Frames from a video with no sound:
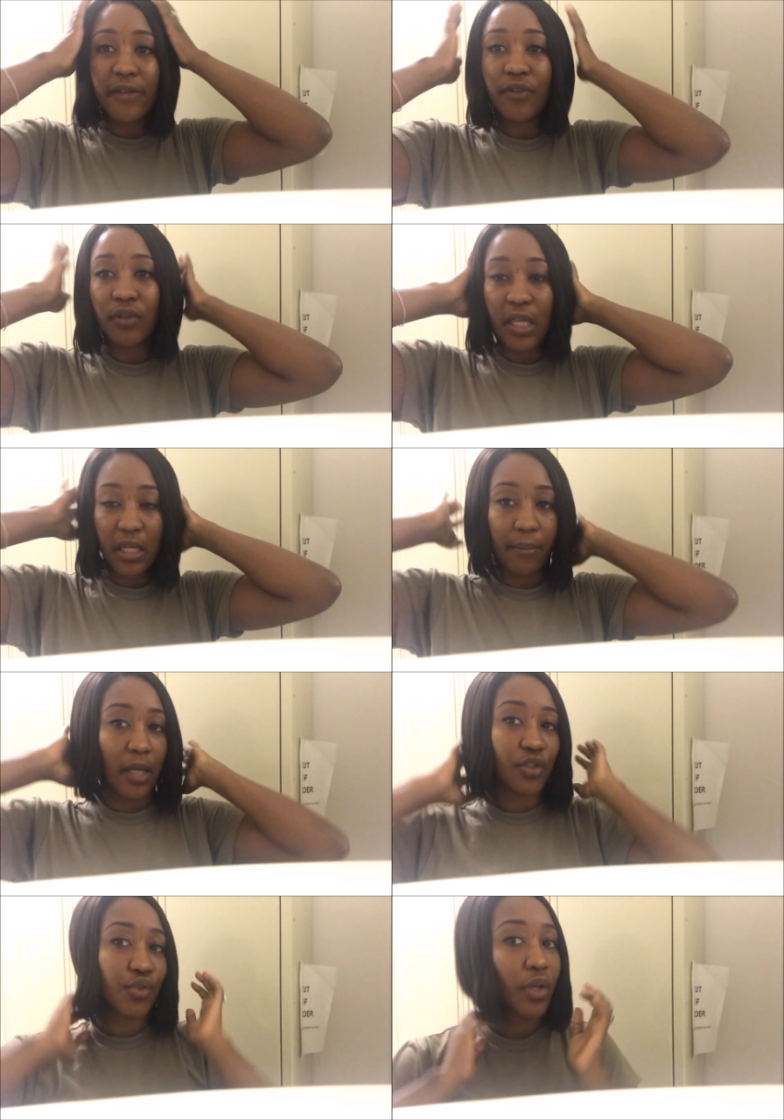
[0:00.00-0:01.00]
If you're thinking
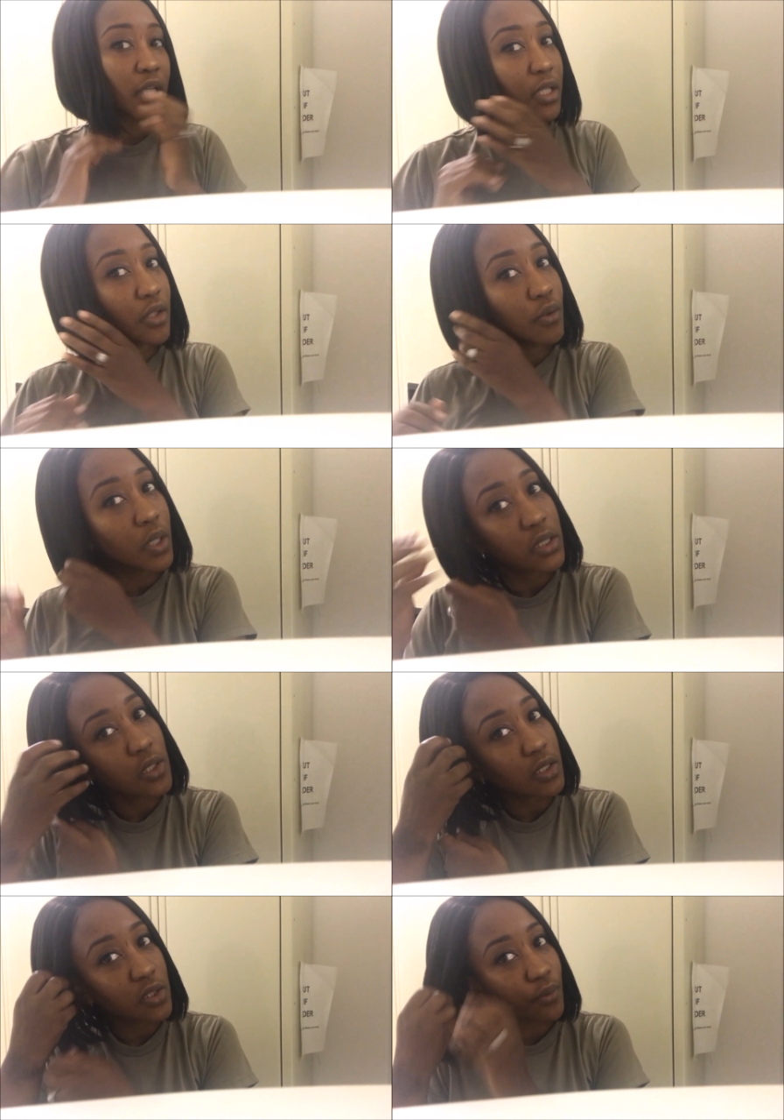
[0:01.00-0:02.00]
about joining and you're going to
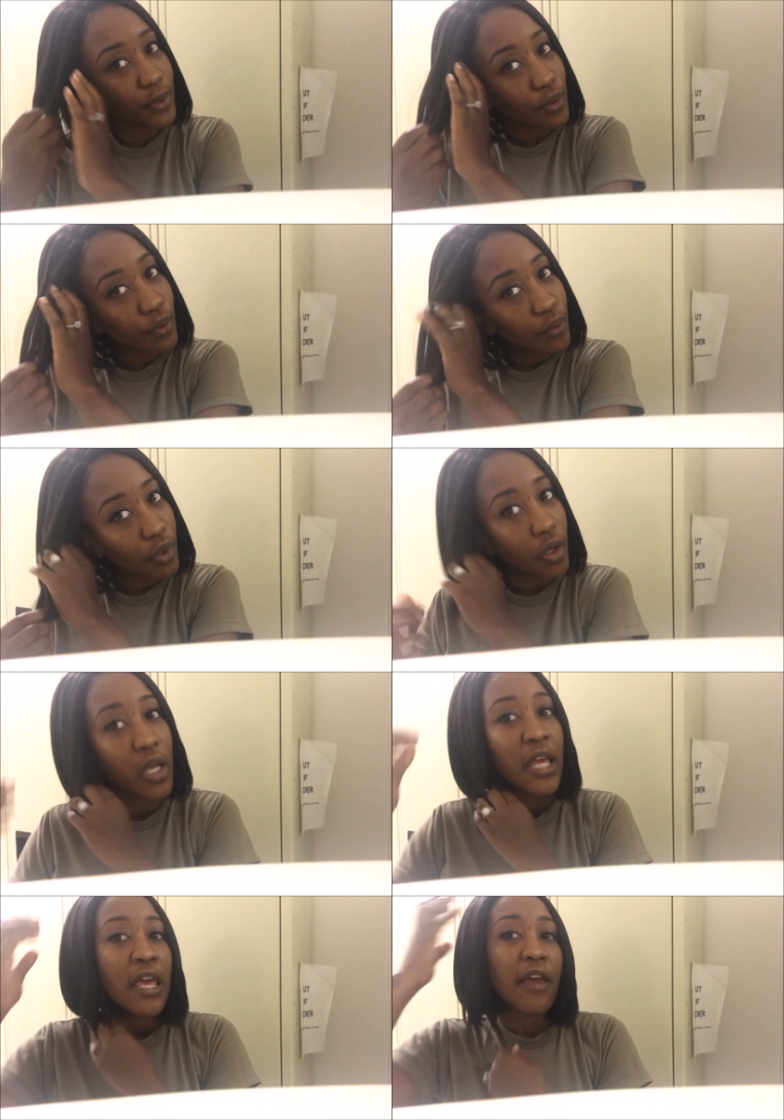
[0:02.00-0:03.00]
talk to a recruiter,
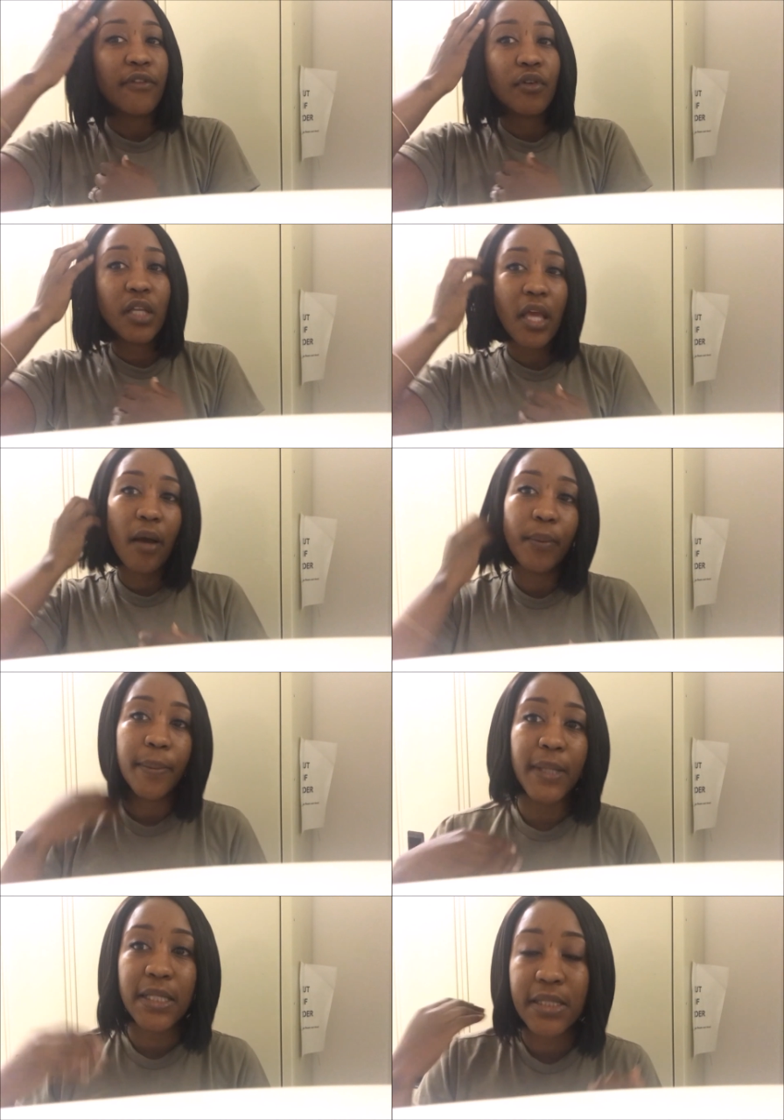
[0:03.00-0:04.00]
if you need help
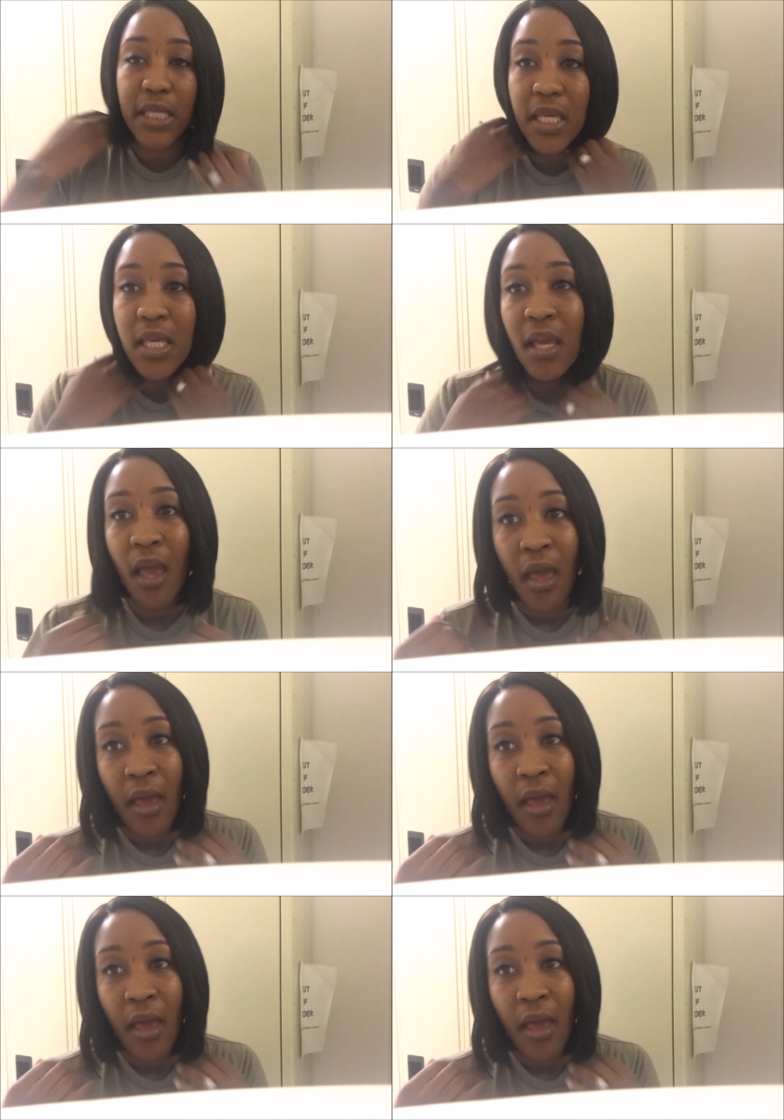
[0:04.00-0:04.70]
with PT,